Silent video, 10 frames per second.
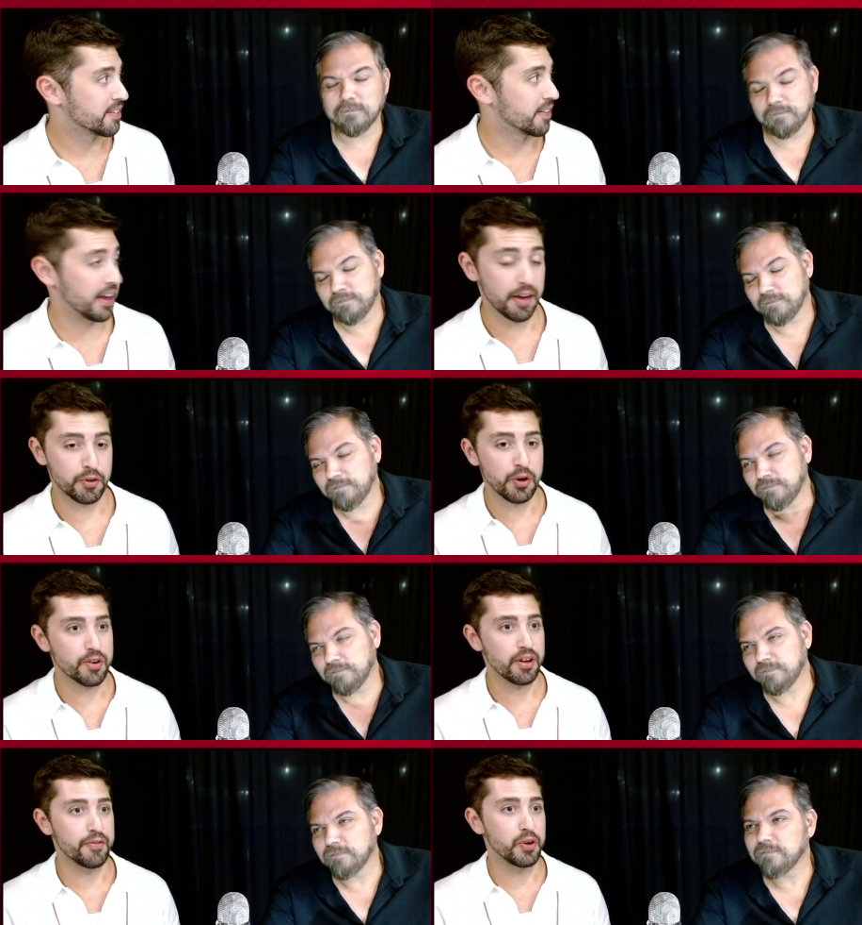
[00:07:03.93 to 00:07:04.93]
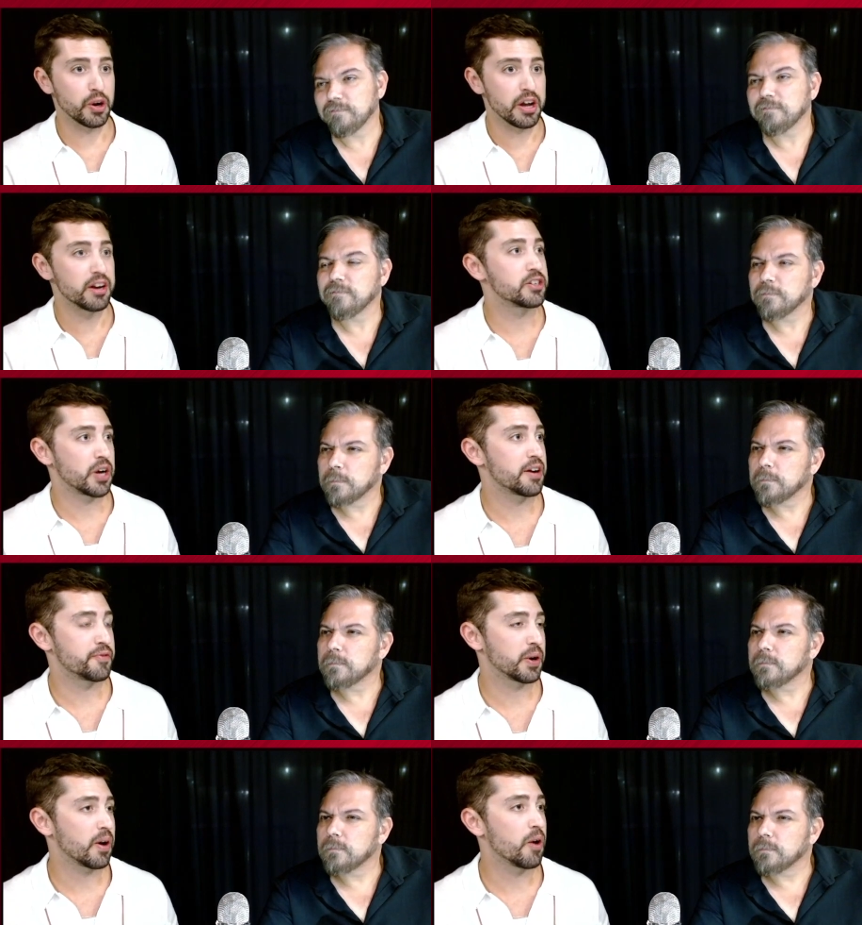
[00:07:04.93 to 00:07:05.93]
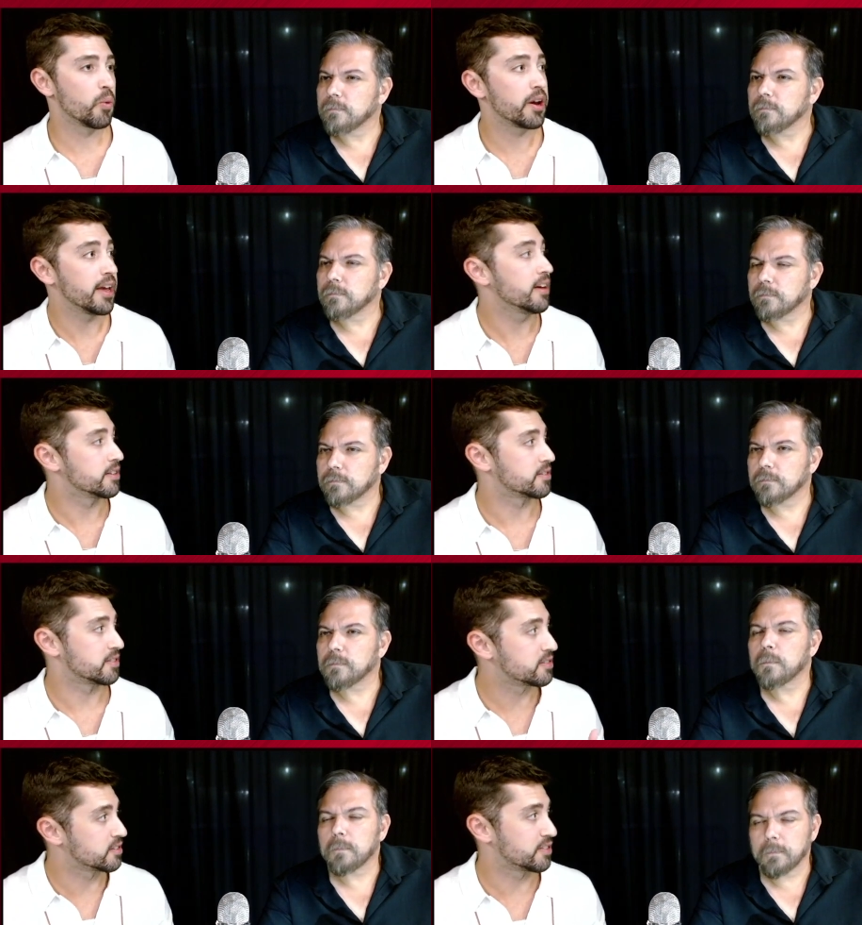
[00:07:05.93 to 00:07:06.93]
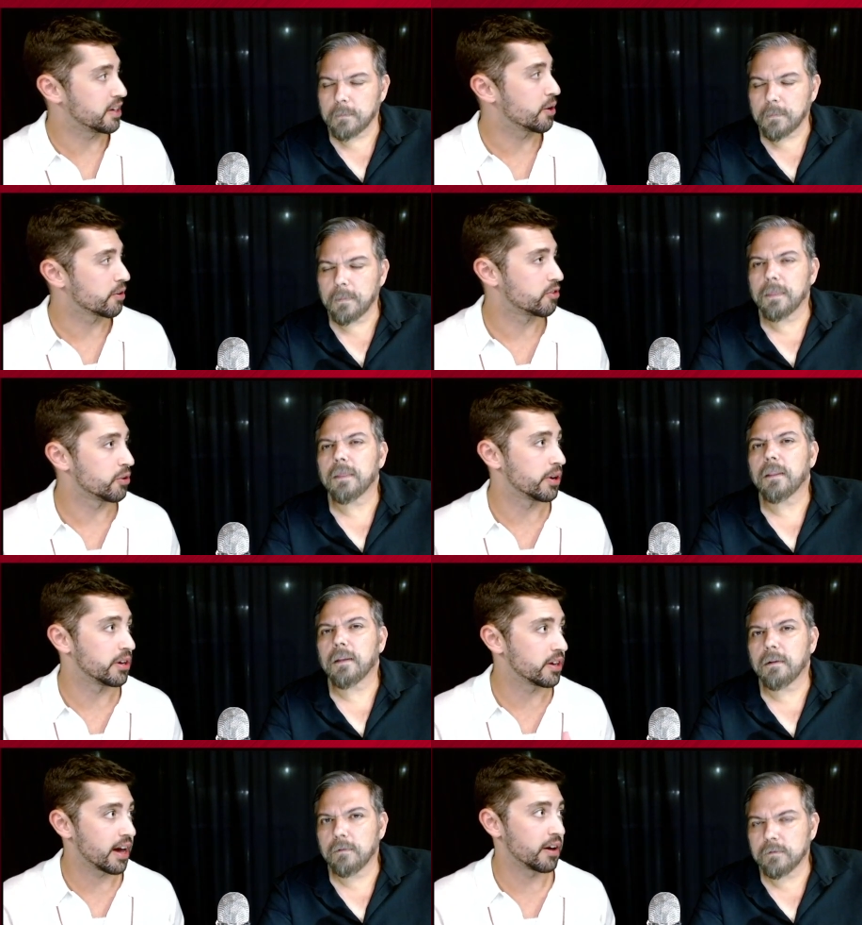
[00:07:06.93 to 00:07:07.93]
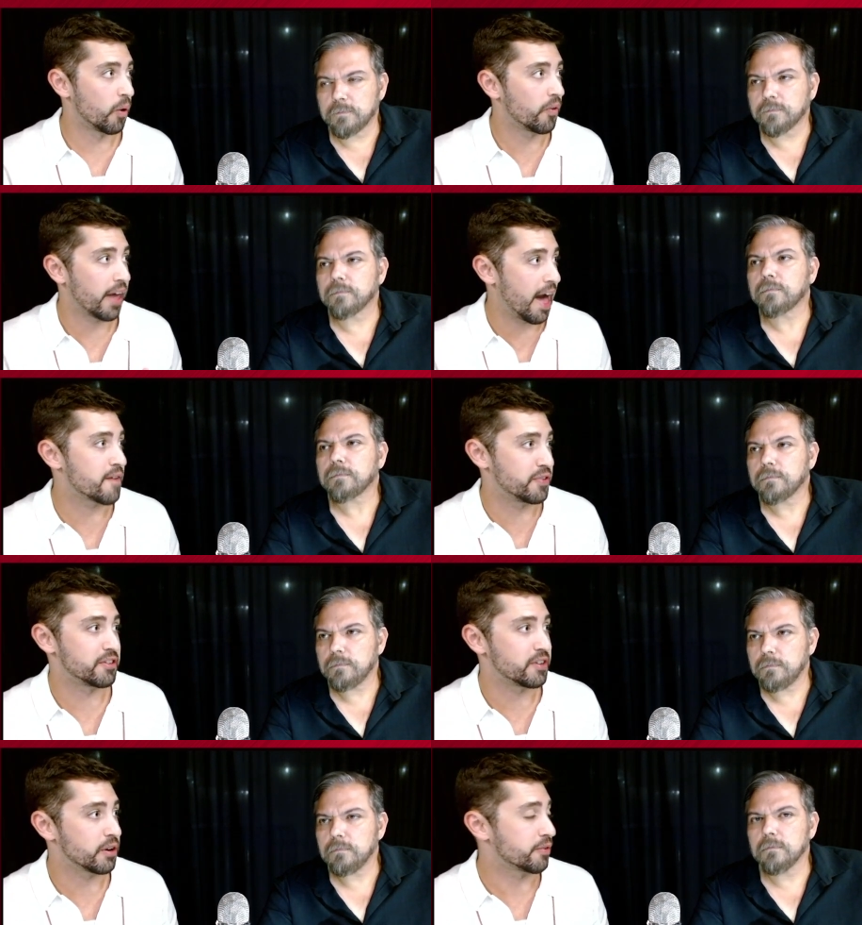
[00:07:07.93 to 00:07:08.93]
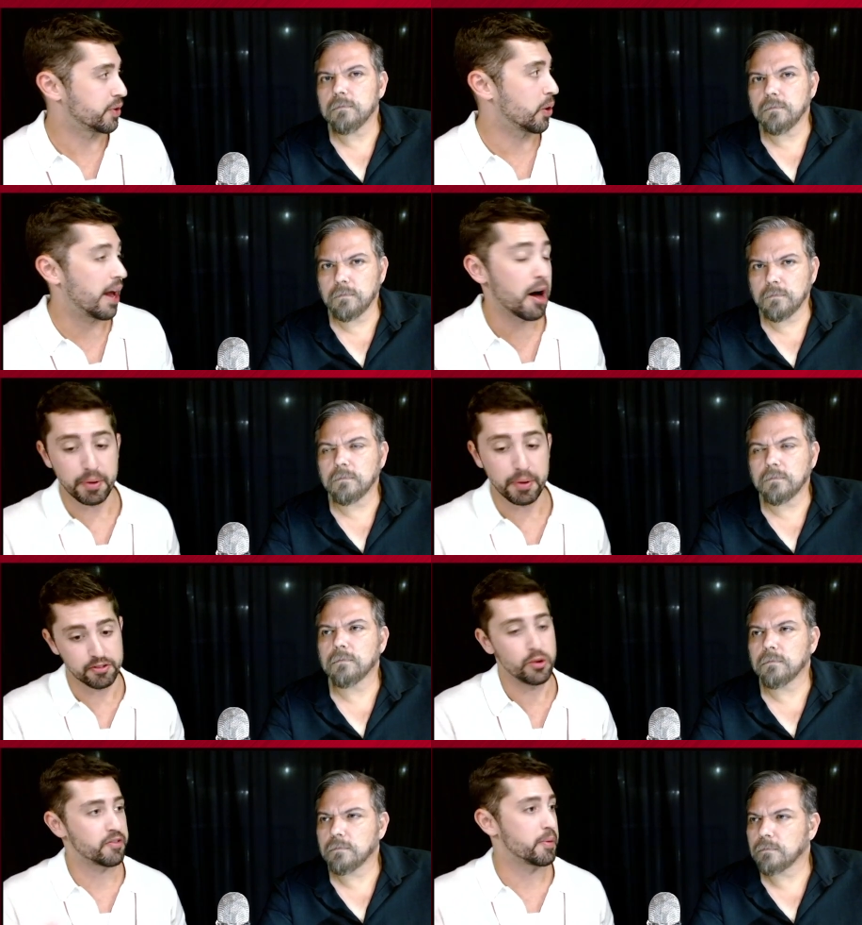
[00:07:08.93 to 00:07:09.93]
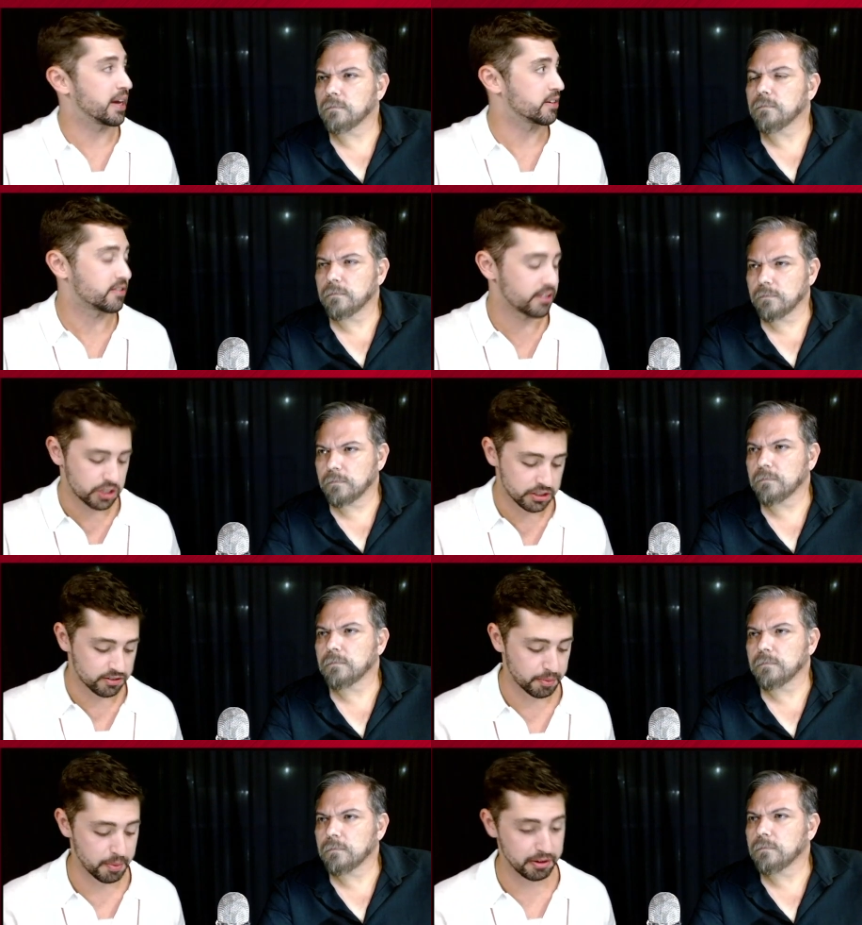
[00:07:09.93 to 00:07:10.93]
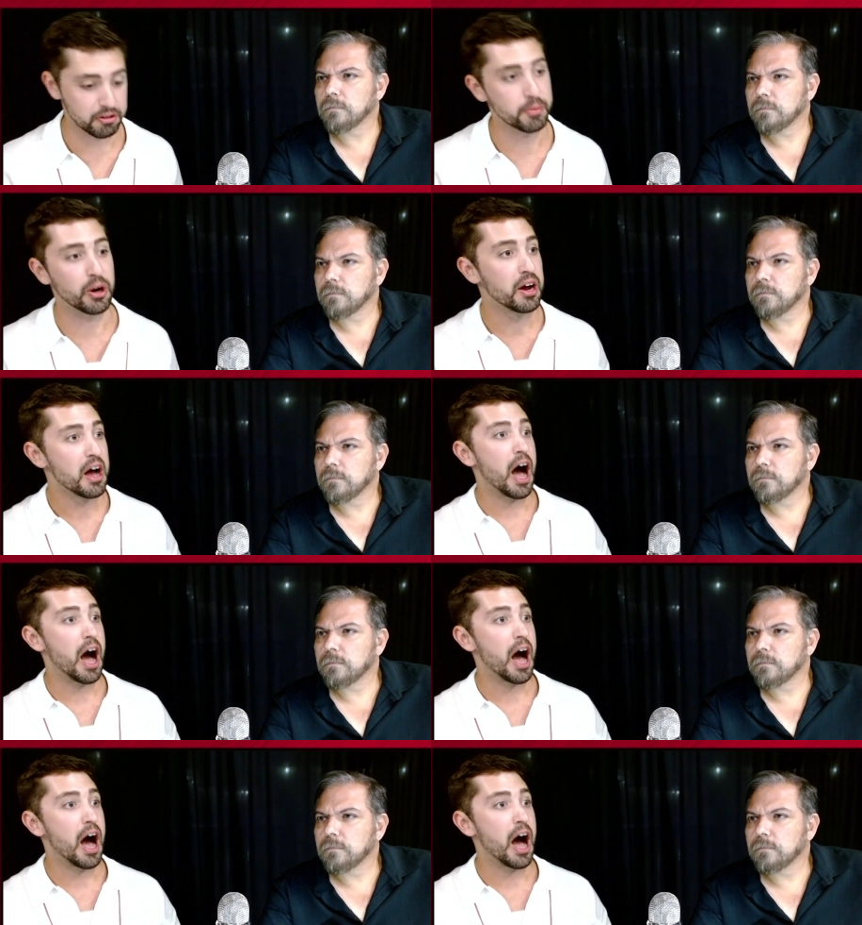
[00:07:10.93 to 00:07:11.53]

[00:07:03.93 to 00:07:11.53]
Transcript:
Speaker 1: Like, if you're gonna try to figure out what he is, this is the year to do it. You kind of only have this year to figure it out, because then you have to make a decision this upcoming summer.